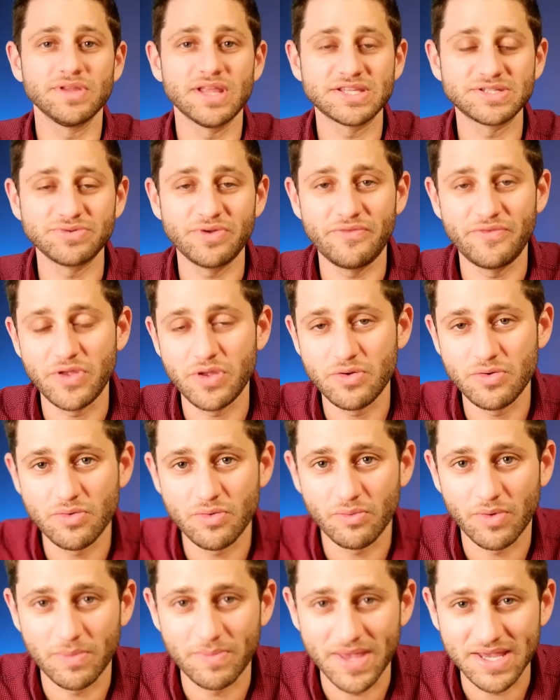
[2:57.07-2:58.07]
let's review
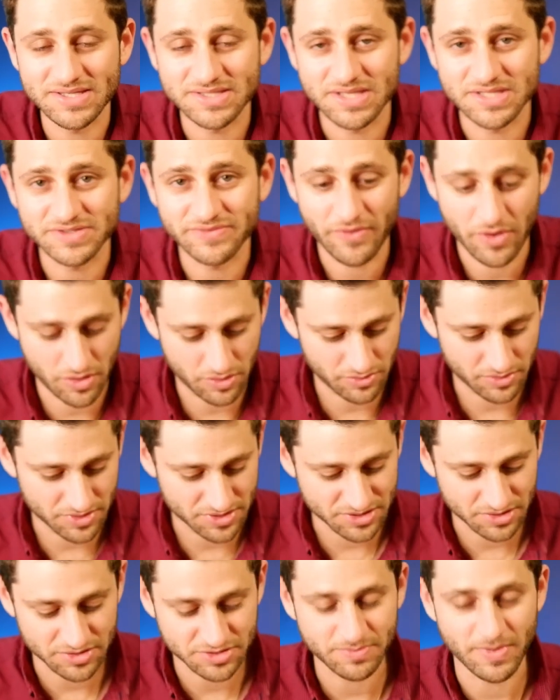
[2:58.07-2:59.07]
what makes this phone
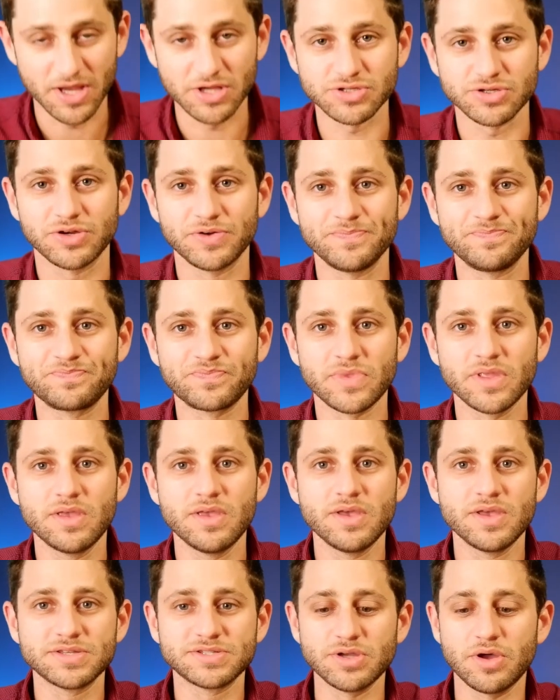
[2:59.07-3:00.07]
so special.
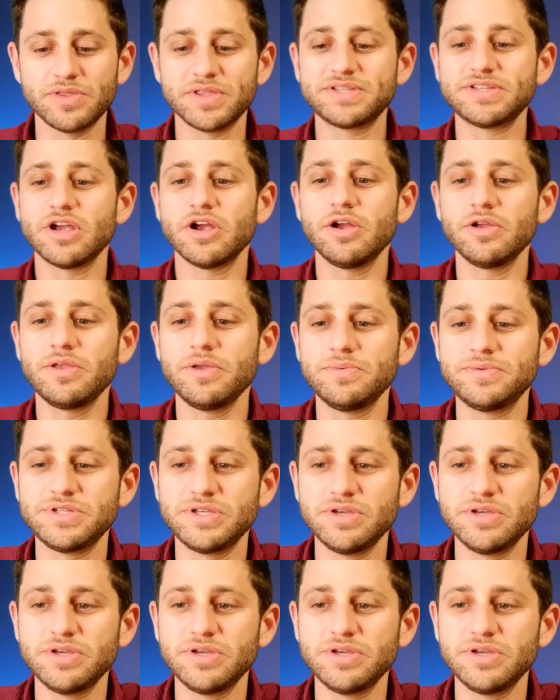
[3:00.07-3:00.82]
So the Teracube